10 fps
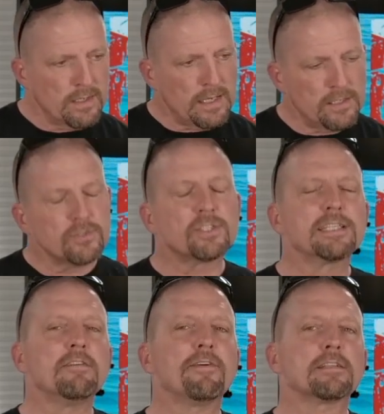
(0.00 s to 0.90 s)

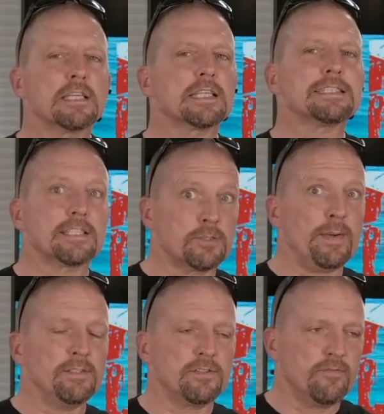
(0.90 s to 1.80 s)
significantly less
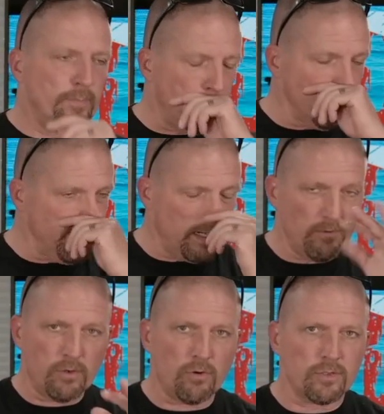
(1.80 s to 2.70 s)
expensive, pardon me, I don't
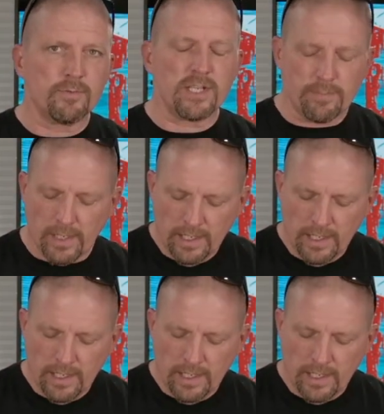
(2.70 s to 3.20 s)
want to call them cheap,